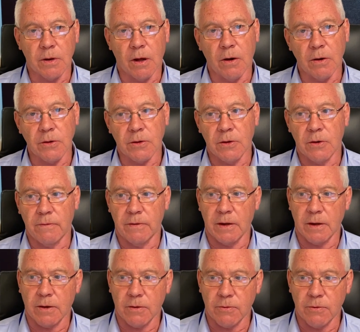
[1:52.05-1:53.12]

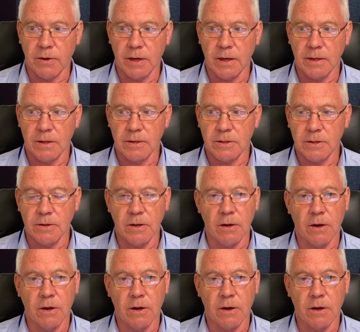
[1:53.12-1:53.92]
long-serving careers and two